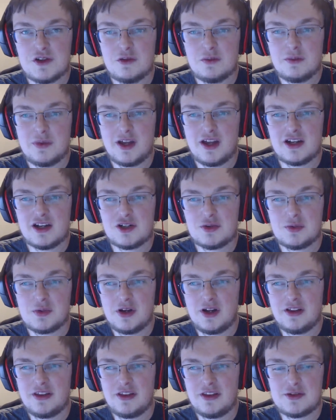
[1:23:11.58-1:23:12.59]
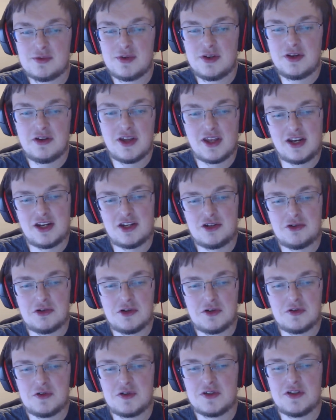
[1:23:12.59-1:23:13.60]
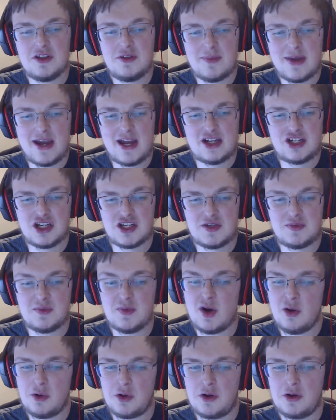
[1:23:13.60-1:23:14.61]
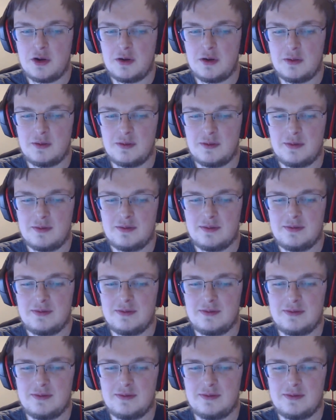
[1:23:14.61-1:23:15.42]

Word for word: too much, well, that's when you get introduced to the magic smoke. Yeah,